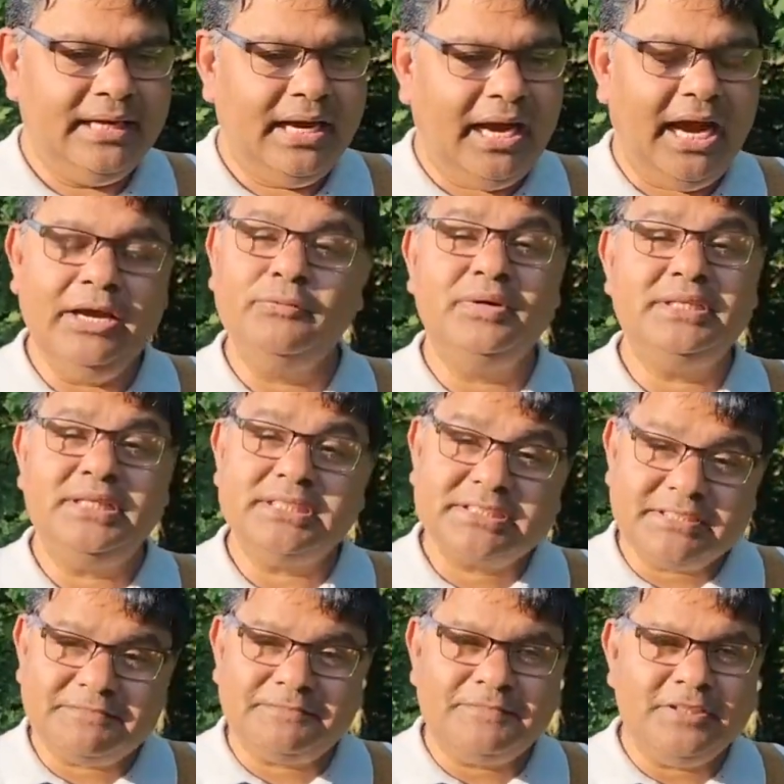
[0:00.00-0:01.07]
I witnessed
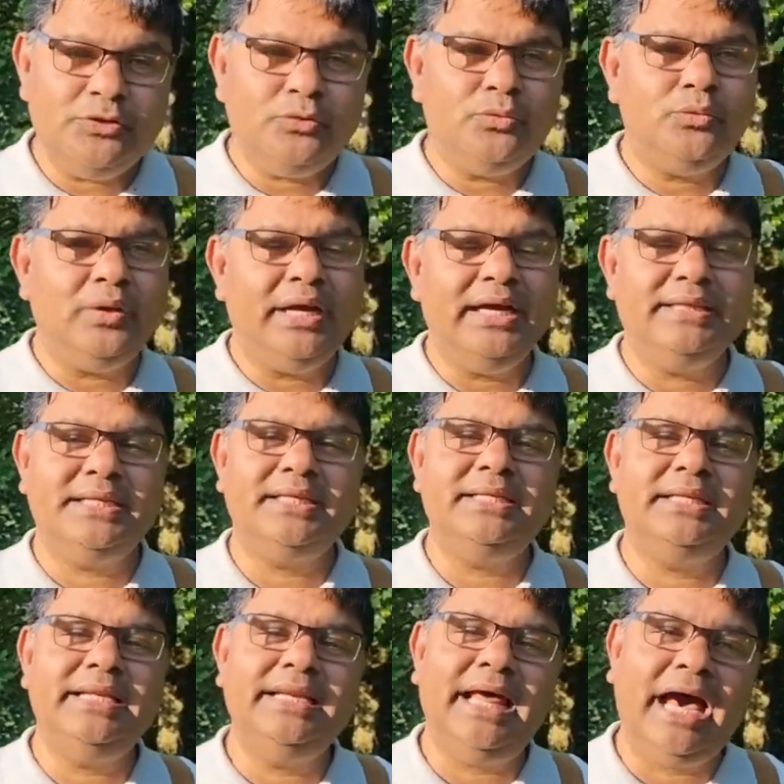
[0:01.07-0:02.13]
a few, and
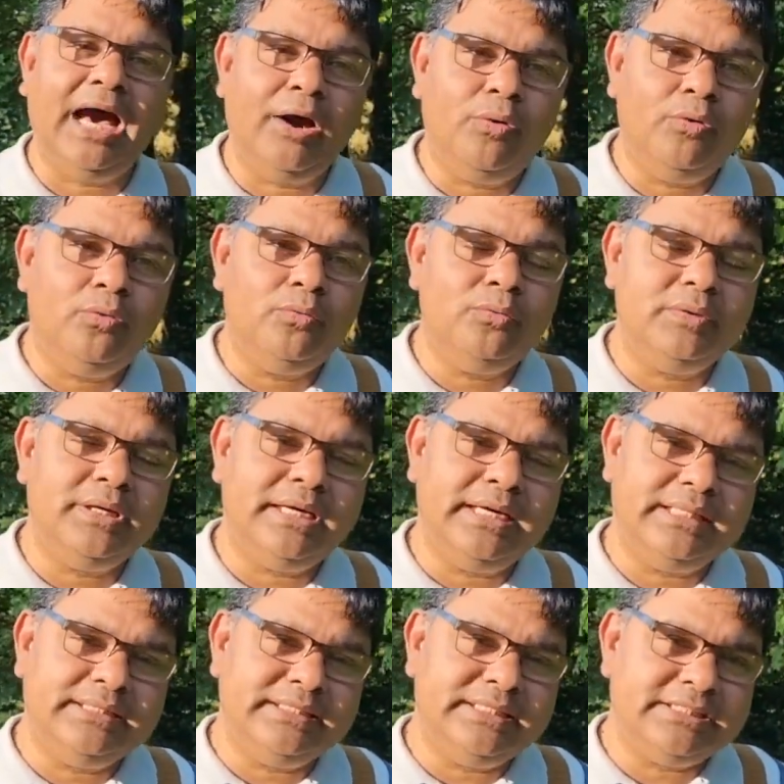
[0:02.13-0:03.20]
then now
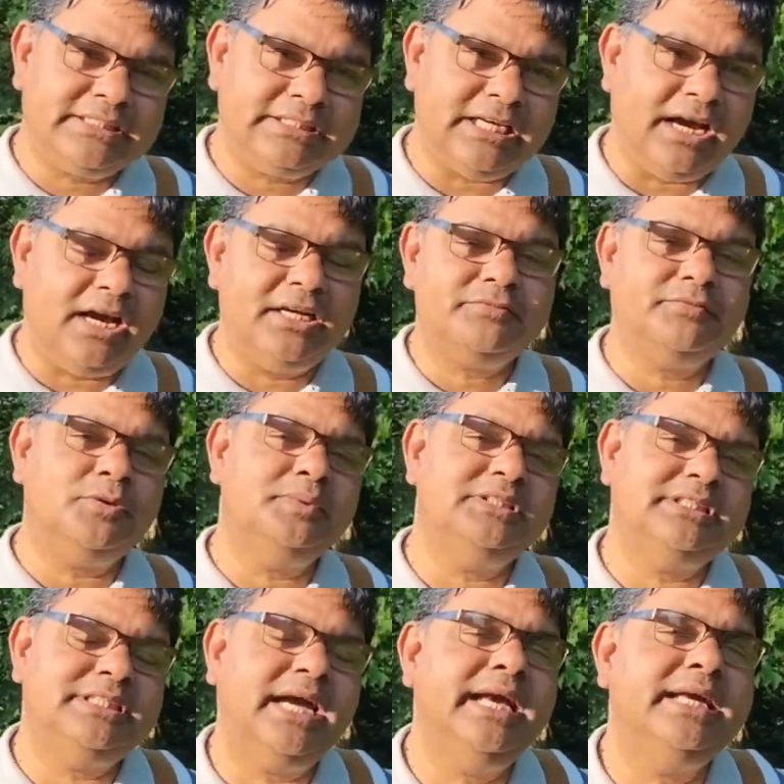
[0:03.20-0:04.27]
this art form is
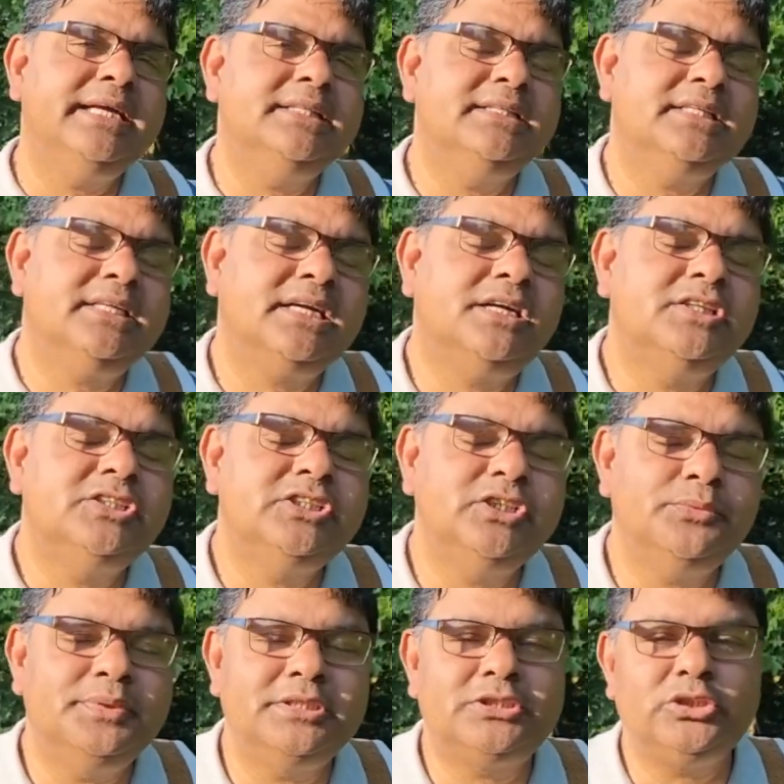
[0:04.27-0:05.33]
dying in the country
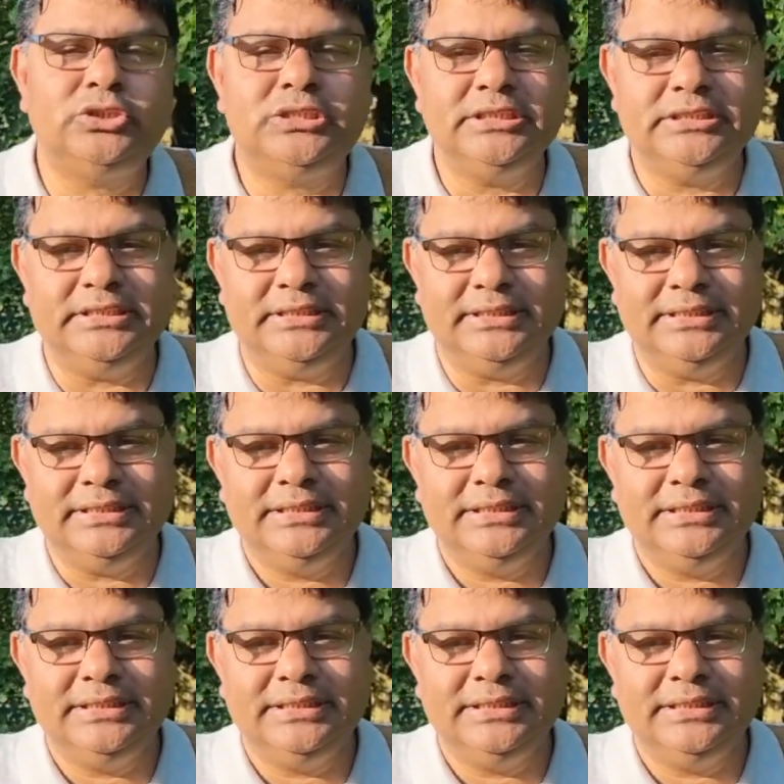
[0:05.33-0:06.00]
of its origin.